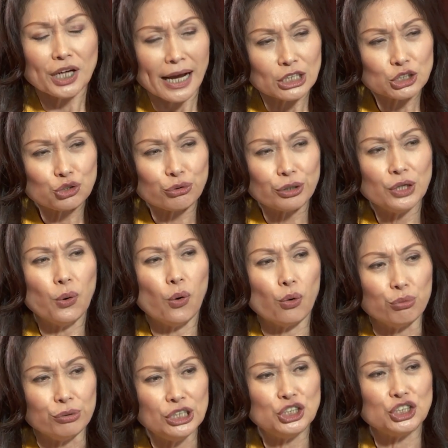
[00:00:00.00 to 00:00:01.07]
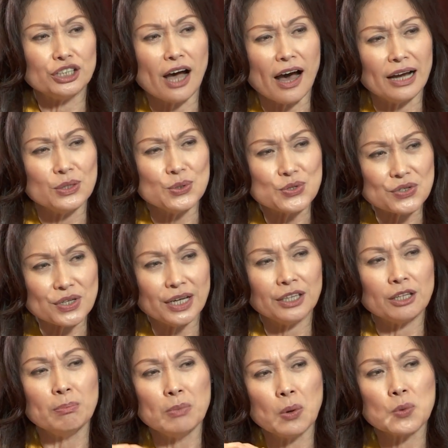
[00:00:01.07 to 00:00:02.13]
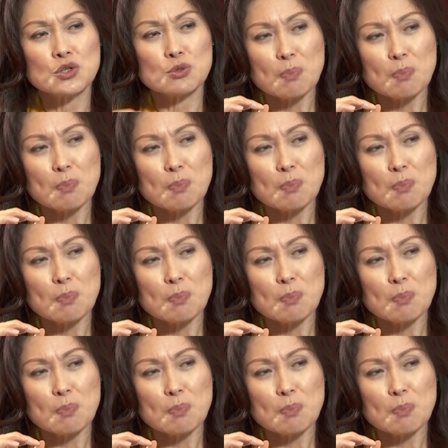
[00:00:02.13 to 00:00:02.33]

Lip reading: country or region are you seeing the most